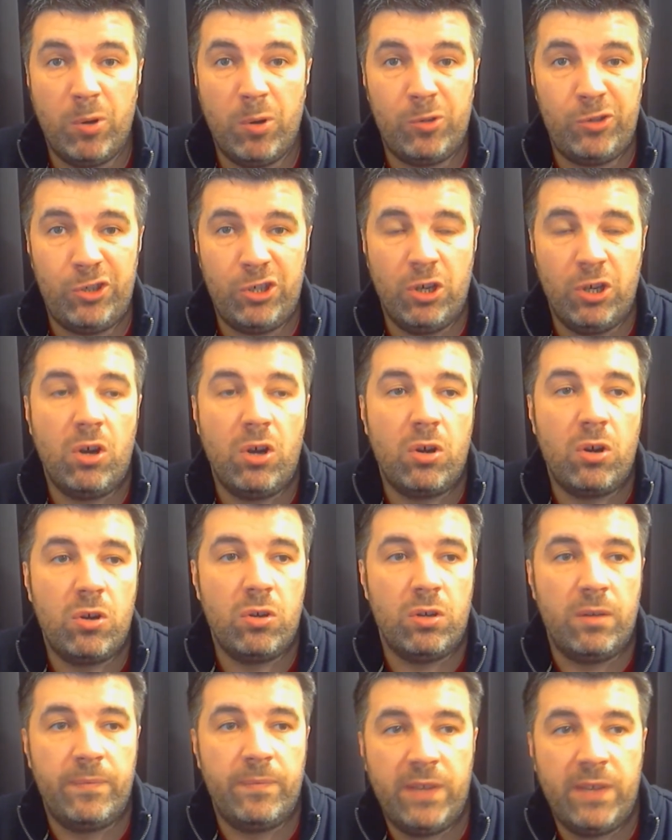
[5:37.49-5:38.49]
shortcut,
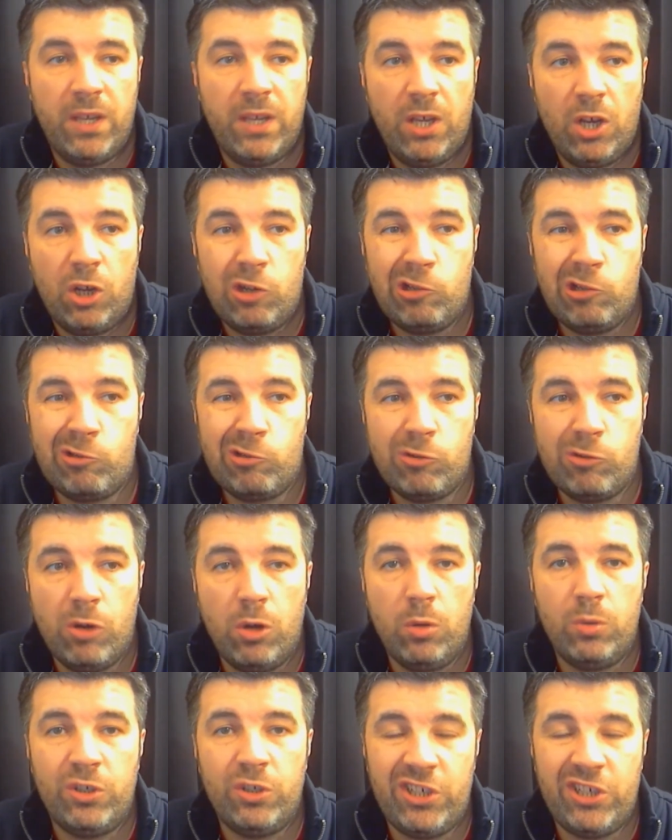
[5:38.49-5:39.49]

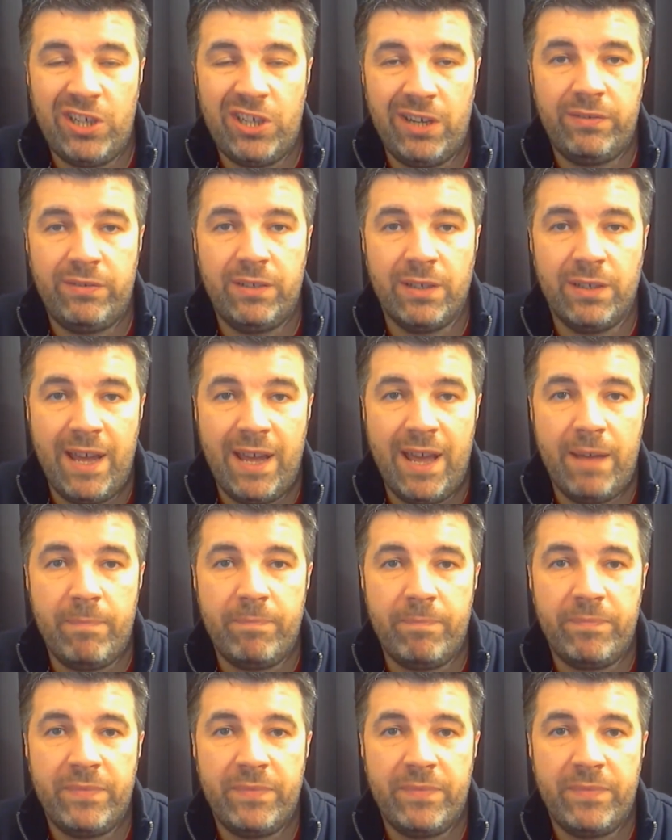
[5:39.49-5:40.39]
Control, Shift and M.